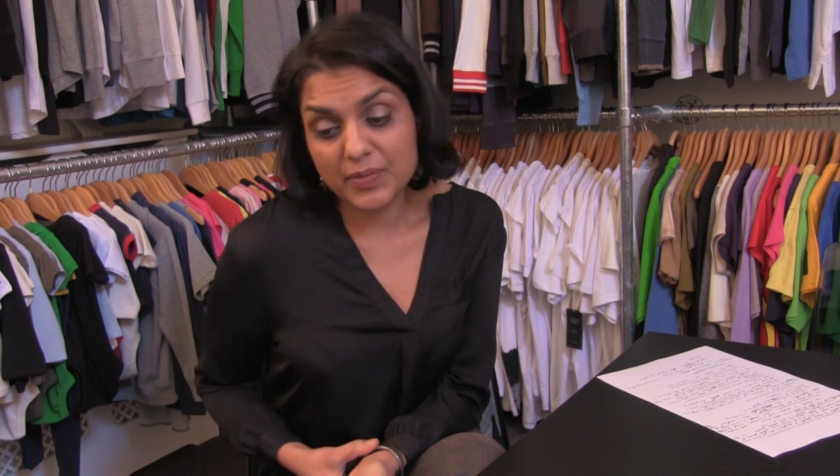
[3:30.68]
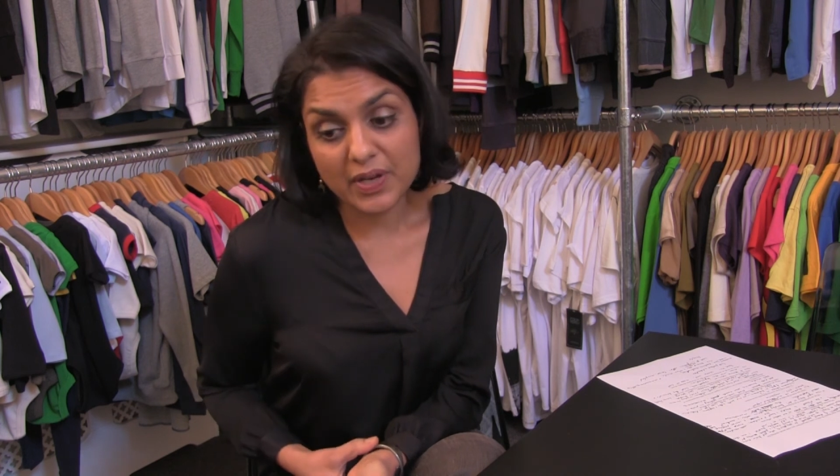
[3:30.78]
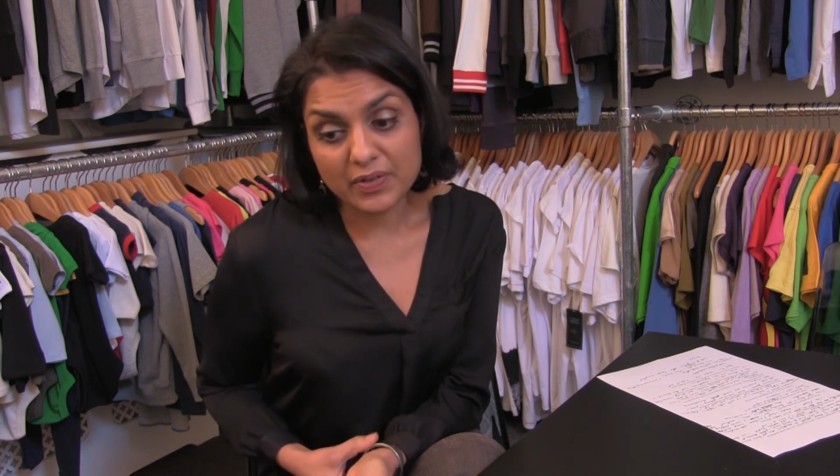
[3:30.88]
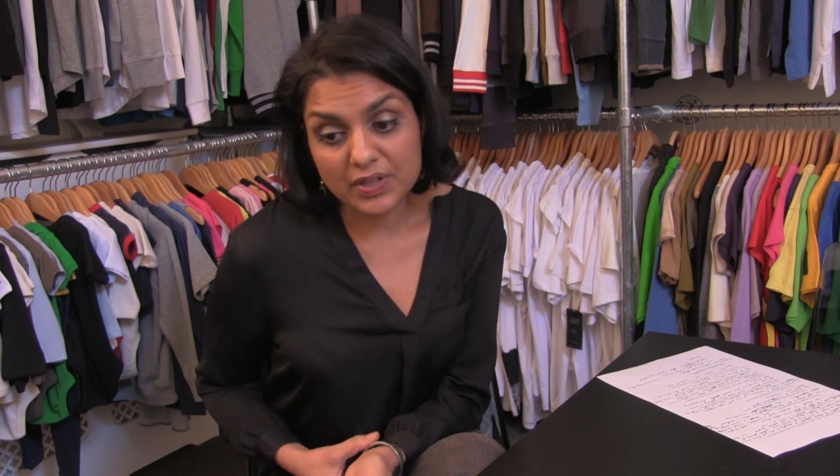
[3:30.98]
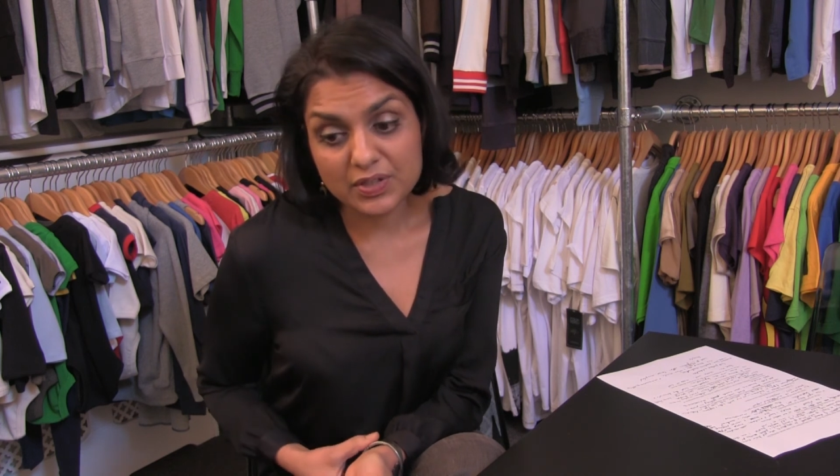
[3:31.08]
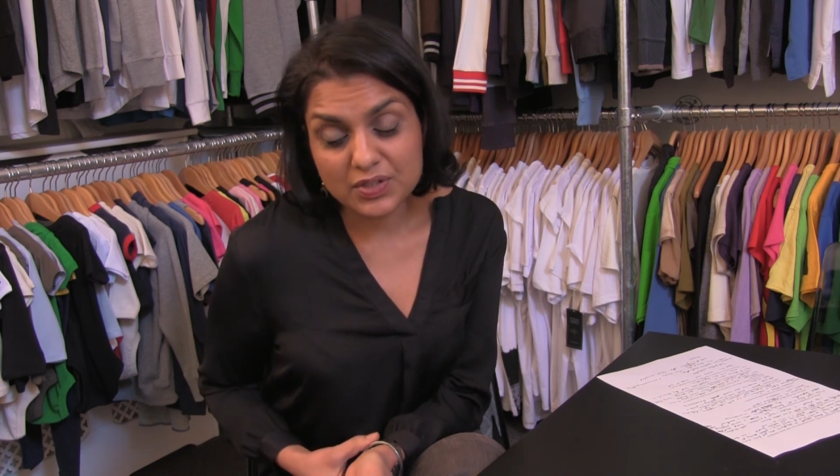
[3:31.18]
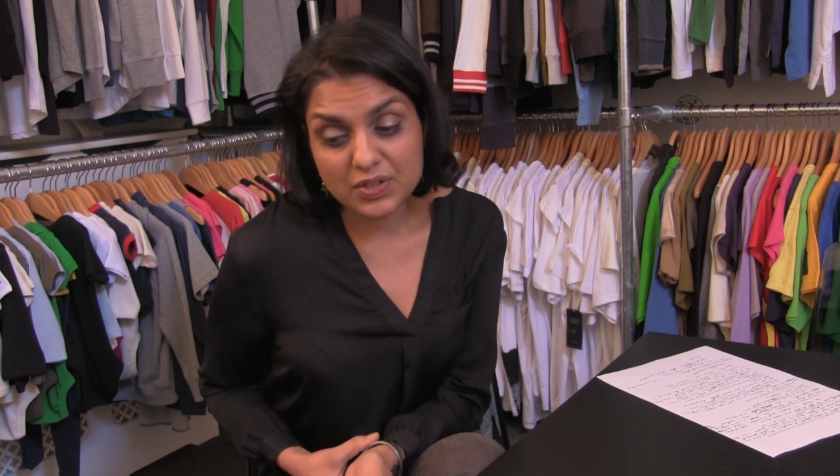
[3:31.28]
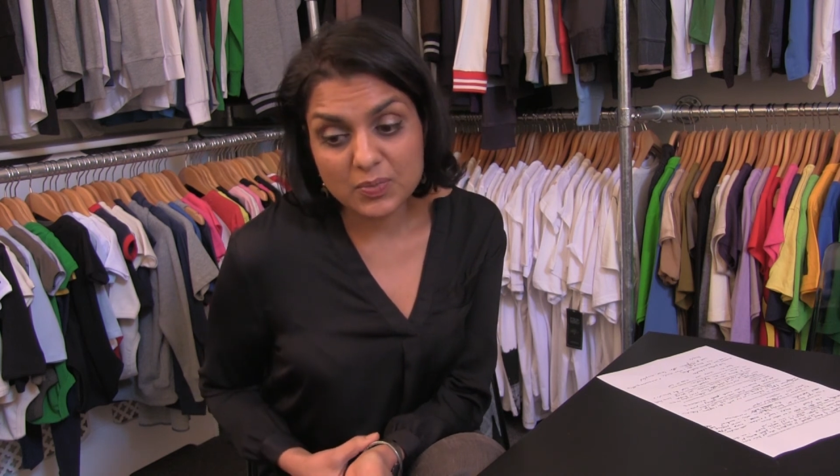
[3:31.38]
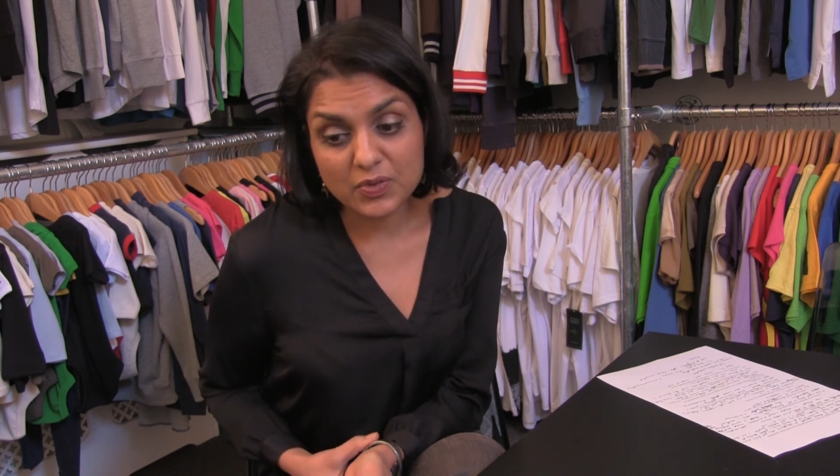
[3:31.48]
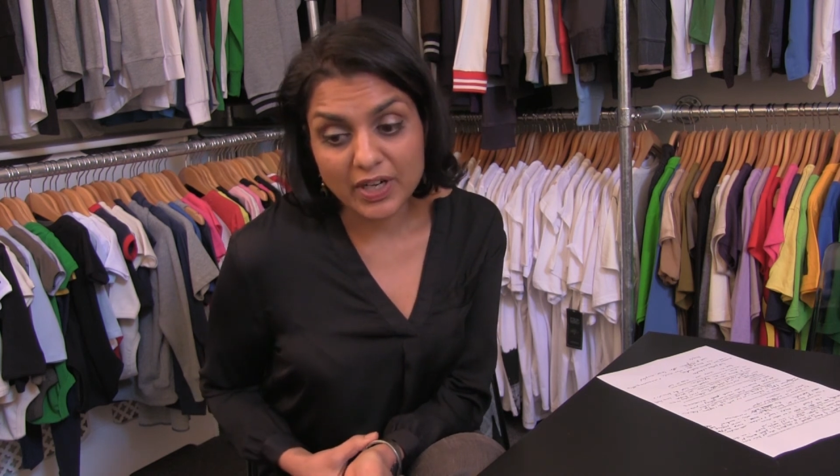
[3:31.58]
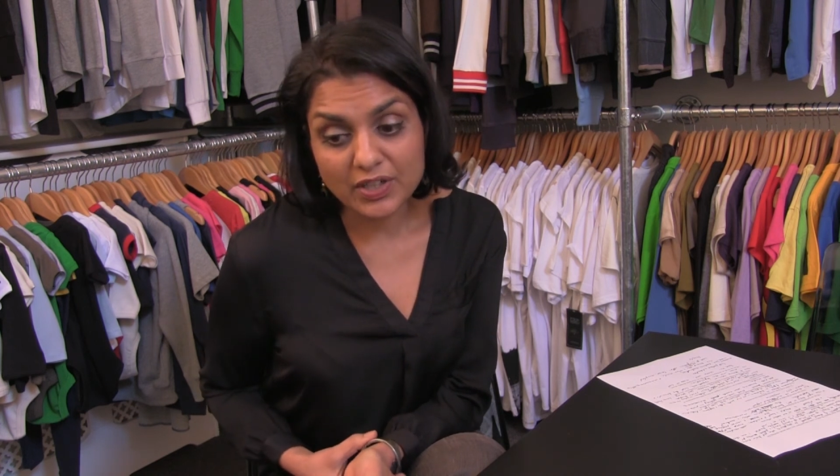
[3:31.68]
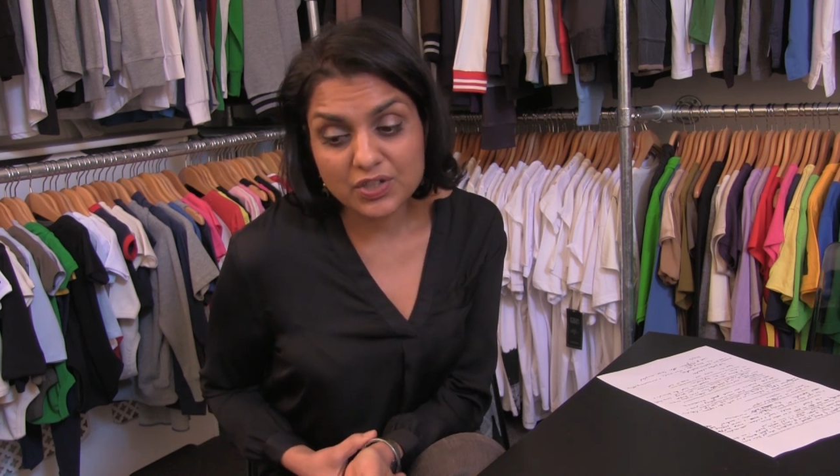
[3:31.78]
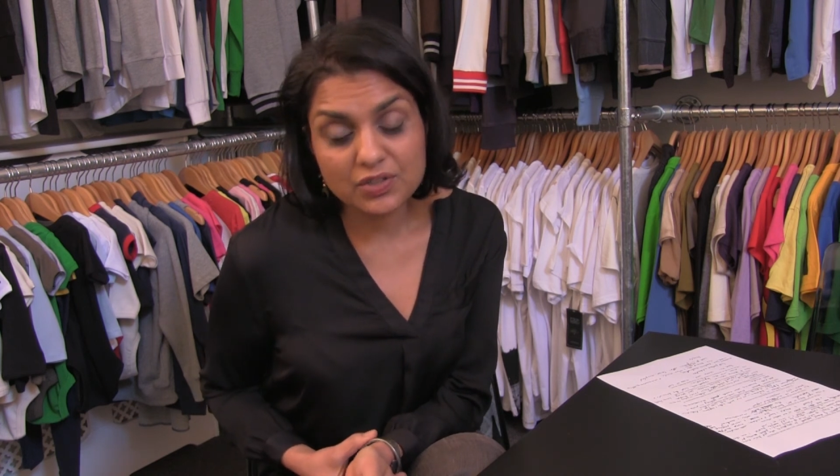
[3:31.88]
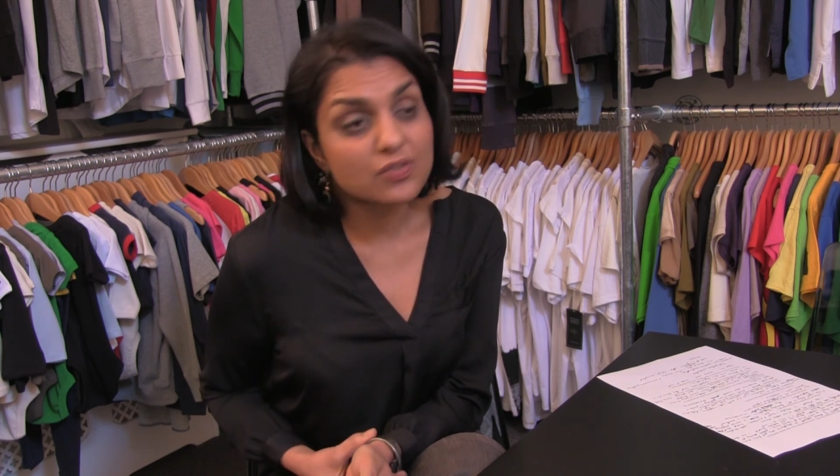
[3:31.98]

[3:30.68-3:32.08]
are consumer action